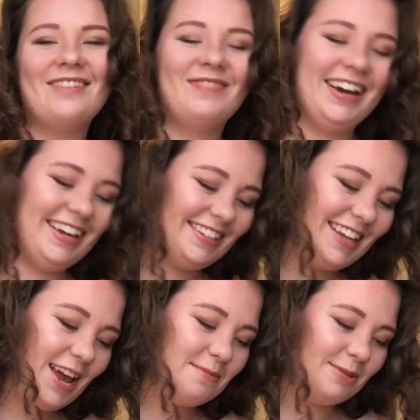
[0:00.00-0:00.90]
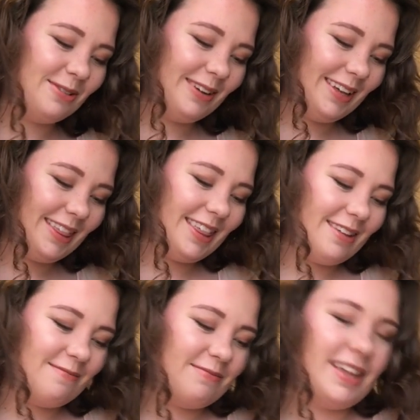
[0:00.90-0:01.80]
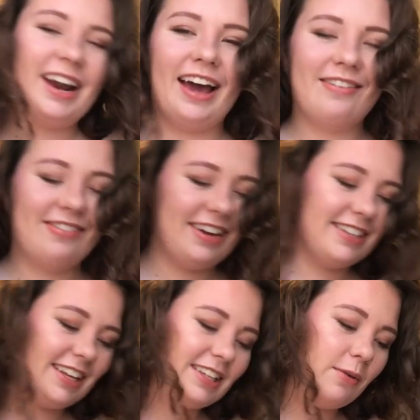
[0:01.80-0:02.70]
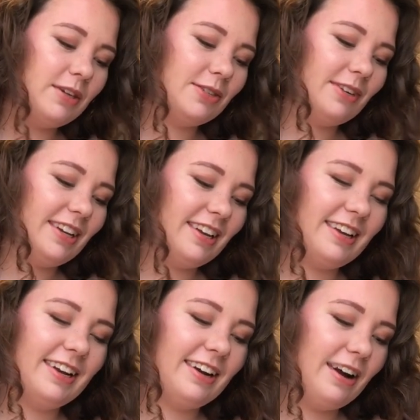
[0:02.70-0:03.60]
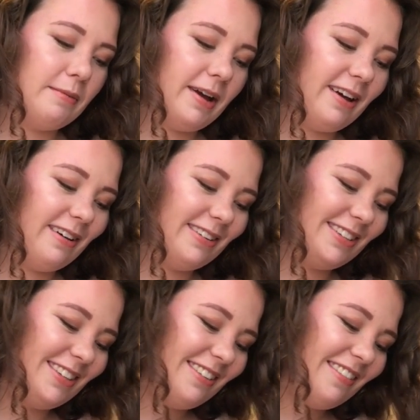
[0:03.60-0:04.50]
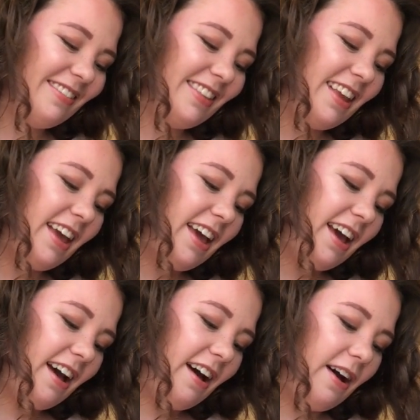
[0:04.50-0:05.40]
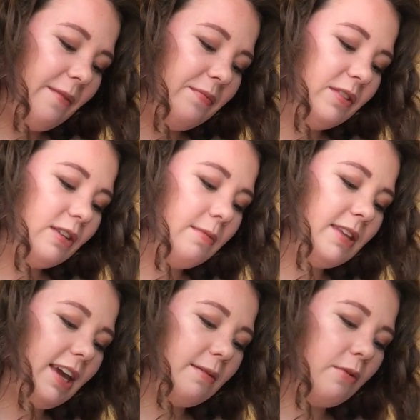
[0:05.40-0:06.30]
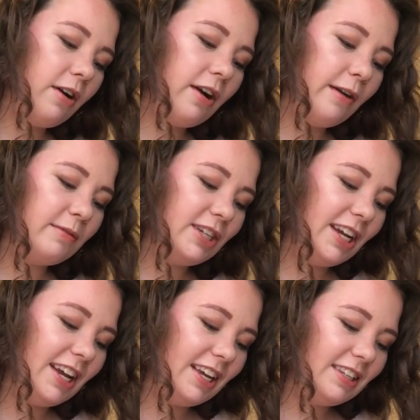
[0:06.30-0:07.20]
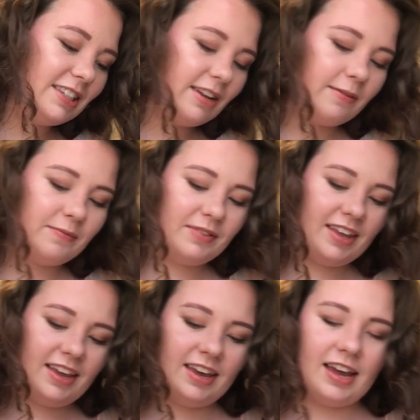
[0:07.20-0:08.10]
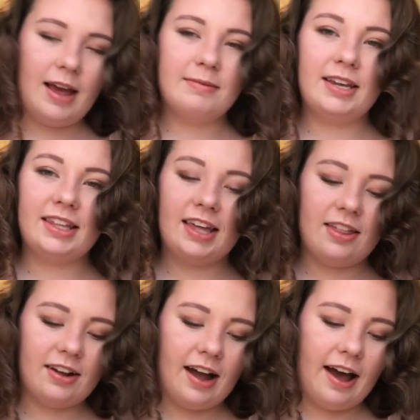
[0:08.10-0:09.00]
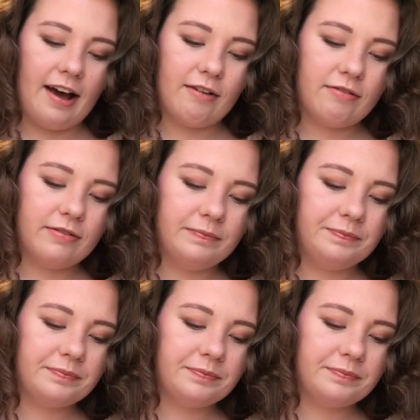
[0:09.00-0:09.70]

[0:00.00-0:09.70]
my table with the knife because that's how we do it here at my house. So I'm taking more cream cheese and I'm taking the other half.